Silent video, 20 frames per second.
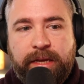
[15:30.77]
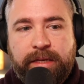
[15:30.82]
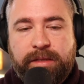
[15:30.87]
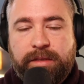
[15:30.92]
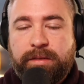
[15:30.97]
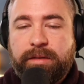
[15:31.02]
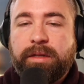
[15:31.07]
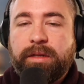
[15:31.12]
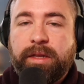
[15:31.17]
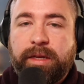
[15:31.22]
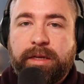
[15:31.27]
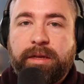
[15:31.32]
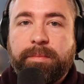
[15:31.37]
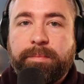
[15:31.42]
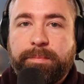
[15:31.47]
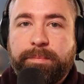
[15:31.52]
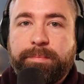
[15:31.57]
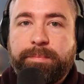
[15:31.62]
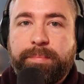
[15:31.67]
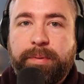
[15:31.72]
and that's
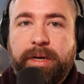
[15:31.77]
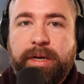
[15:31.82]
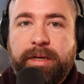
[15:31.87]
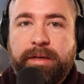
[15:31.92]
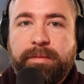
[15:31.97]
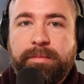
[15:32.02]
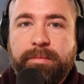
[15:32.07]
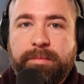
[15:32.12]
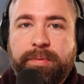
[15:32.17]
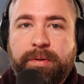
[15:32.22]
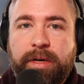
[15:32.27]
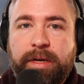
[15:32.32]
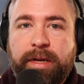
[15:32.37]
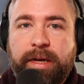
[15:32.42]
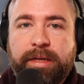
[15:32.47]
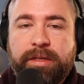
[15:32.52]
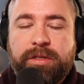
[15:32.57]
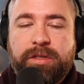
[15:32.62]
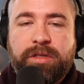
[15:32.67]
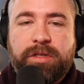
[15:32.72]
like a pretty
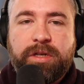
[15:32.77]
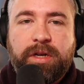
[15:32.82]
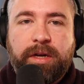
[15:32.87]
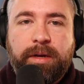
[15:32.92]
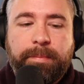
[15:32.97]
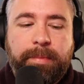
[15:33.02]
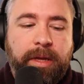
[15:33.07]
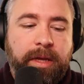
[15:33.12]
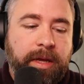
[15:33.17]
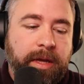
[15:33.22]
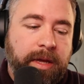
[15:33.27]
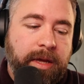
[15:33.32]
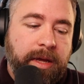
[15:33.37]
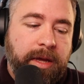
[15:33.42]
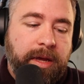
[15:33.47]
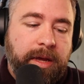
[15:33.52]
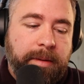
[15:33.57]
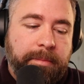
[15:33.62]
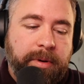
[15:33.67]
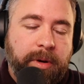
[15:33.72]
pretty nice jump.
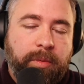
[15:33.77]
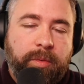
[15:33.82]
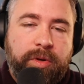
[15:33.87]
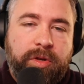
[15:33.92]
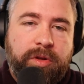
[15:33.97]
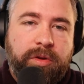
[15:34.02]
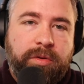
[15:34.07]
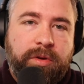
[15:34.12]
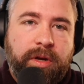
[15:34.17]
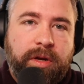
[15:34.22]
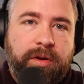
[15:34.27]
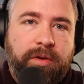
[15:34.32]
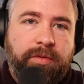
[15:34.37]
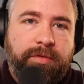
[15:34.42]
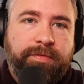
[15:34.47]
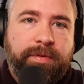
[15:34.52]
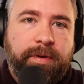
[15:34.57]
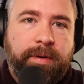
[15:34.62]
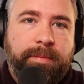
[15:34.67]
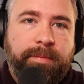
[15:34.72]
But when you
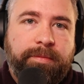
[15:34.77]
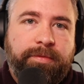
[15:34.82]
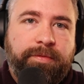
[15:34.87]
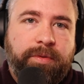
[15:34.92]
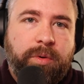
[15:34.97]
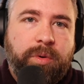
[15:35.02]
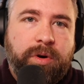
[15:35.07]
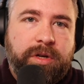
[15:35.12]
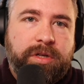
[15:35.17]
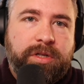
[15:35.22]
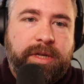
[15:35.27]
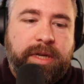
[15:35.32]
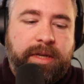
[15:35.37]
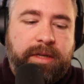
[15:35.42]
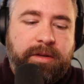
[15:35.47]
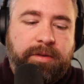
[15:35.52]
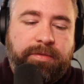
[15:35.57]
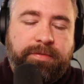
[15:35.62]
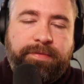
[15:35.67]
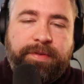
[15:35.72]
go from
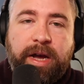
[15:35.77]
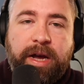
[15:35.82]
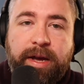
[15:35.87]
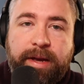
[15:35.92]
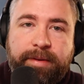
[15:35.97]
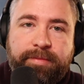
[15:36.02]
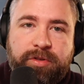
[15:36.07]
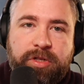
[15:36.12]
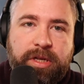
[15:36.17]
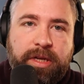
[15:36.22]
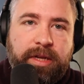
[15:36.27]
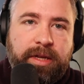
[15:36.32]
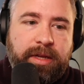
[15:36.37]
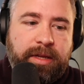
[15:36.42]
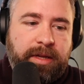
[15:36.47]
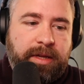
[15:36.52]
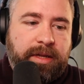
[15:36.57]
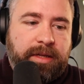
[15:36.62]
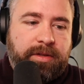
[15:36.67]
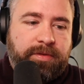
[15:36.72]
4G to
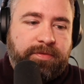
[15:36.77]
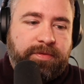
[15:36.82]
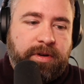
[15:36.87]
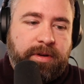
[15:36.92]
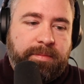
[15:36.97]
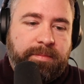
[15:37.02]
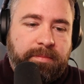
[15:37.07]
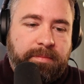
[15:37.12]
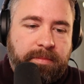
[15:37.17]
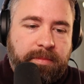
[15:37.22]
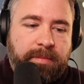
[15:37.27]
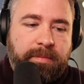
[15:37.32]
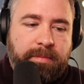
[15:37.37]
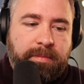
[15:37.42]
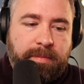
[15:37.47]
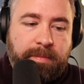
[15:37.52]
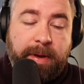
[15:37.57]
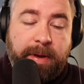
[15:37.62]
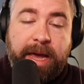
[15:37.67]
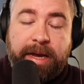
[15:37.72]
5G, it's from
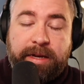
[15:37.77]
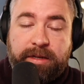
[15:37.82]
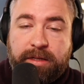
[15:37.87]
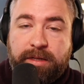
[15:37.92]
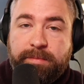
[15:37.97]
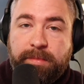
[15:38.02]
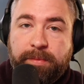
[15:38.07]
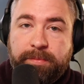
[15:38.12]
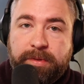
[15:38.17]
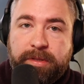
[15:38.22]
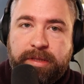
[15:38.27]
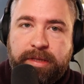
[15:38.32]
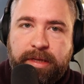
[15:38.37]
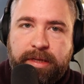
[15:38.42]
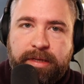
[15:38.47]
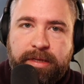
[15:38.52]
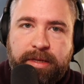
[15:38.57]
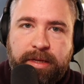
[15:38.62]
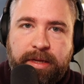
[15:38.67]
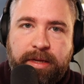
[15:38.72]
maximum
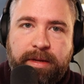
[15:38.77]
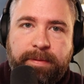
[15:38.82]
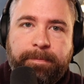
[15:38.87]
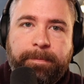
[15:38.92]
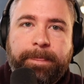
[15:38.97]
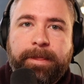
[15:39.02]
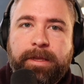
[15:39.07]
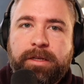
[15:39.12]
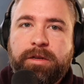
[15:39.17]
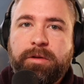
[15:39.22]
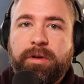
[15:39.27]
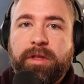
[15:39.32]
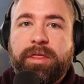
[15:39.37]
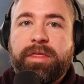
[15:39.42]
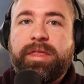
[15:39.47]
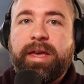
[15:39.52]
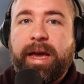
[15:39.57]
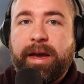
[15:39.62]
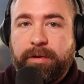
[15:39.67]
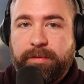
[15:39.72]
60 to
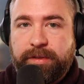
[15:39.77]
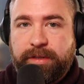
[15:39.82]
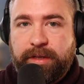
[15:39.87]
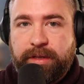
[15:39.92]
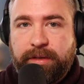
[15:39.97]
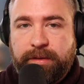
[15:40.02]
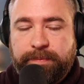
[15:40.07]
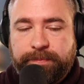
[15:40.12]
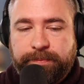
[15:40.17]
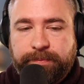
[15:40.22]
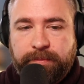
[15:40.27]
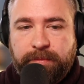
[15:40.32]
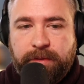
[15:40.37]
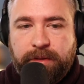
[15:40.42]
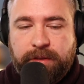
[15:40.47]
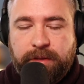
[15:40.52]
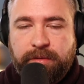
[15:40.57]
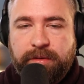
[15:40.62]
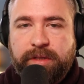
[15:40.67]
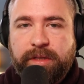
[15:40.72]
1,000.
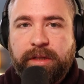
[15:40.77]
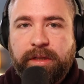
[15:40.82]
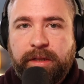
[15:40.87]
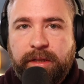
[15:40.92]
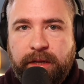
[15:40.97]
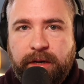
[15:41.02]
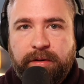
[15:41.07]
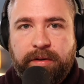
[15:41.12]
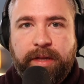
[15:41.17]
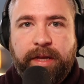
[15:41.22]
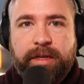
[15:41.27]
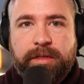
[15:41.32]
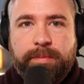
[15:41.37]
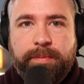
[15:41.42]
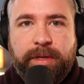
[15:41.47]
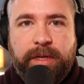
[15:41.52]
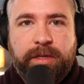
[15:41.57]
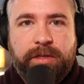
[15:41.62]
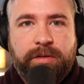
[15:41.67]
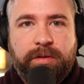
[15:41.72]
So it's literally
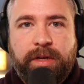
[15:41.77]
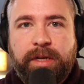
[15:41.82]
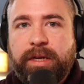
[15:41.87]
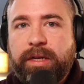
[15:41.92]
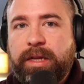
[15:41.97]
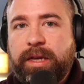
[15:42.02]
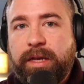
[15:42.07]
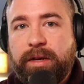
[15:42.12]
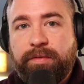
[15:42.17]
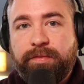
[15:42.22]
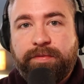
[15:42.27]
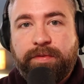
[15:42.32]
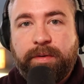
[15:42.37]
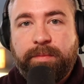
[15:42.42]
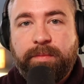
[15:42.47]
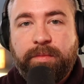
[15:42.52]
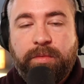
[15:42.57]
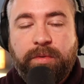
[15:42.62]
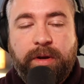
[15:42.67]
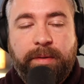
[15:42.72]
exponential. And again,
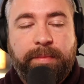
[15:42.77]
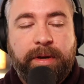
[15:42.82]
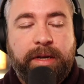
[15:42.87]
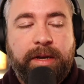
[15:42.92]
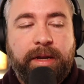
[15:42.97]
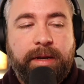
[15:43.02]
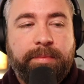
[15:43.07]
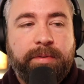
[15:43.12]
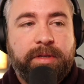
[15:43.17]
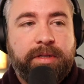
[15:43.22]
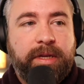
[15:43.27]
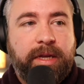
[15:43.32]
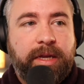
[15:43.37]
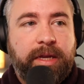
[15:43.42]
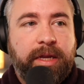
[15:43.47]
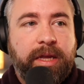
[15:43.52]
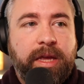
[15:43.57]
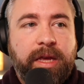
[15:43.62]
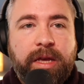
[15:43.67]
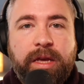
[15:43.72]
from what my neighbor's
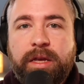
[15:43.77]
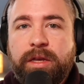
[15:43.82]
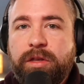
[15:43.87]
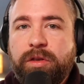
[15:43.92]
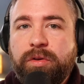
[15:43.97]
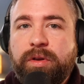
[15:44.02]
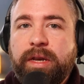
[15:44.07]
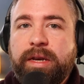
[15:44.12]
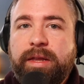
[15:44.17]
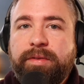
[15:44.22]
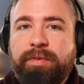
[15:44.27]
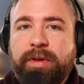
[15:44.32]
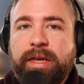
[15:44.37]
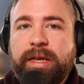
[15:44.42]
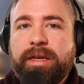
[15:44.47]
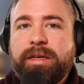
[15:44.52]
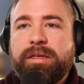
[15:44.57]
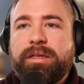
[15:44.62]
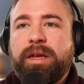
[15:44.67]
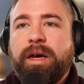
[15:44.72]
saying, you can
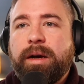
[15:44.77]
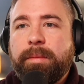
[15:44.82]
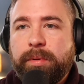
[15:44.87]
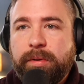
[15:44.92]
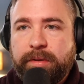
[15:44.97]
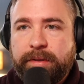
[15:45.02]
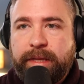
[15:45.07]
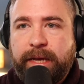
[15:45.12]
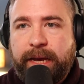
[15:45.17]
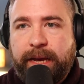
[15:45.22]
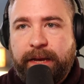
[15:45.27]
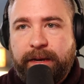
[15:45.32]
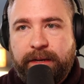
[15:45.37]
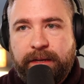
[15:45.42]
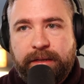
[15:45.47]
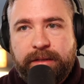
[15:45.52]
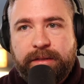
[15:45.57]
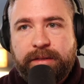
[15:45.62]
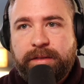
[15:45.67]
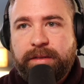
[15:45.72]
even get double
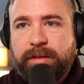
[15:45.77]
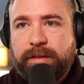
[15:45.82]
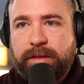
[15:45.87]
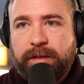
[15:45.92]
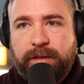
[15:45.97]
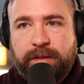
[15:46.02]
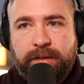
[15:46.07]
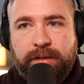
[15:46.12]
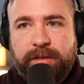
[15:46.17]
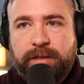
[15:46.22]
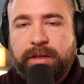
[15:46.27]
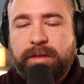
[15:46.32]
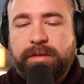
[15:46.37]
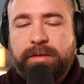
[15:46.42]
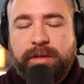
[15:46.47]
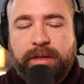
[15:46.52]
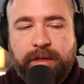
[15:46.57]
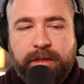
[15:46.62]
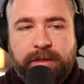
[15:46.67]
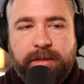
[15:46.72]
that. He's on
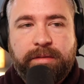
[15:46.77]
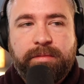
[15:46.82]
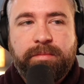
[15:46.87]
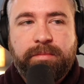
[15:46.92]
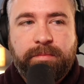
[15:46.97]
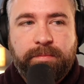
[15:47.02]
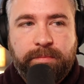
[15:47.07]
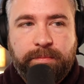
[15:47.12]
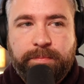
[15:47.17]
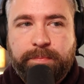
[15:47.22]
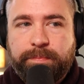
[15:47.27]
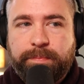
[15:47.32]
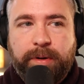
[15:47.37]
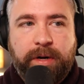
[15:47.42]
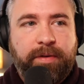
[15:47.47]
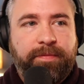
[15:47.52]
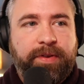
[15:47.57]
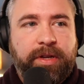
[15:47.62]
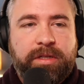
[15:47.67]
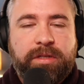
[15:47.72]
some, in
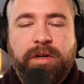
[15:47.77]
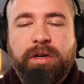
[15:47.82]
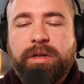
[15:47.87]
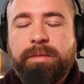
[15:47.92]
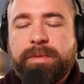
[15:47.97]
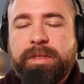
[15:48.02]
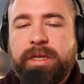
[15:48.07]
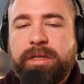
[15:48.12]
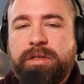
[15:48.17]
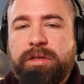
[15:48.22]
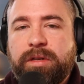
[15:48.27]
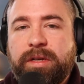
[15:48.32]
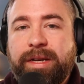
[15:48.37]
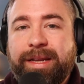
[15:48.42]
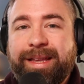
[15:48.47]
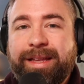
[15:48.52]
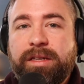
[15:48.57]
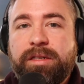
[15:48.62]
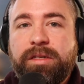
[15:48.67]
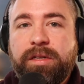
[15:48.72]
perfect circumstance,
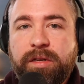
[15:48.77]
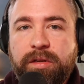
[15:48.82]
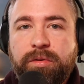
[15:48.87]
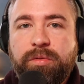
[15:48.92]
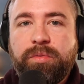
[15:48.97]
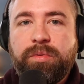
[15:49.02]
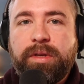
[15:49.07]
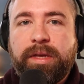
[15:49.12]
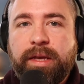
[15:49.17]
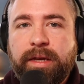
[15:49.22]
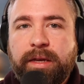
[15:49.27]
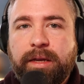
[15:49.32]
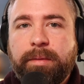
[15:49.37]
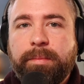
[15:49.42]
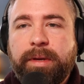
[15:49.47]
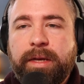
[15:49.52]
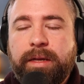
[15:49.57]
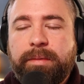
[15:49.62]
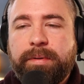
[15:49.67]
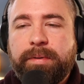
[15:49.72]
you're going to get two
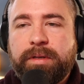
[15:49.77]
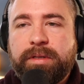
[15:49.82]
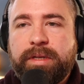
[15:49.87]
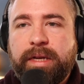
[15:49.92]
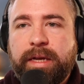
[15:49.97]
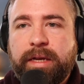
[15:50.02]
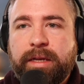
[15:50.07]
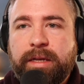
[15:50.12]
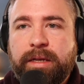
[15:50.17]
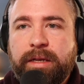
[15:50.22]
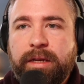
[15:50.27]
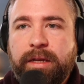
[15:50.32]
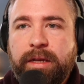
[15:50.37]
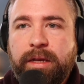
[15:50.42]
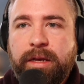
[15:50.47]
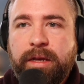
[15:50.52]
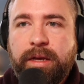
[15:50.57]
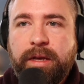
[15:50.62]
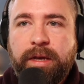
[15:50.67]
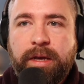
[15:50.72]
gigabit per
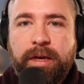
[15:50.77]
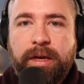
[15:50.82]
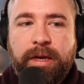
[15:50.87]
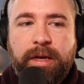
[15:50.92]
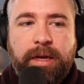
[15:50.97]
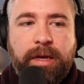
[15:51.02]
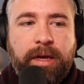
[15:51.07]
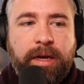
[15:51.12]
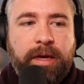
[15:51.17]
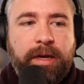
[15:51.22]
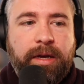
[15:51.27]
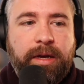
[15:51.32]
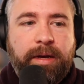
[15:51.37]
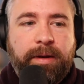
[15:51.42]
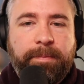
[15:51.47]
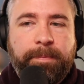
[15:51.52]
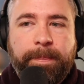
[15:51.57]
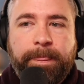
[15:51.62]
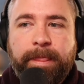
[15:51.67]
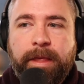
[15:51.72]
second.
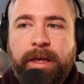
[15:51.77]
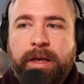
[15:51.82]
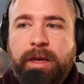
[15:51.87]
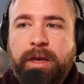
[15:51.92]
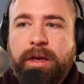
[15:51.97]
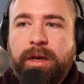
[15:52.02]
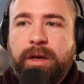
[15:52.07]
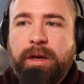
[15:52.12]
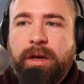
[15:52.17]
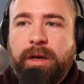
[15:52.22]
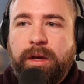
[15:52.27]
Um,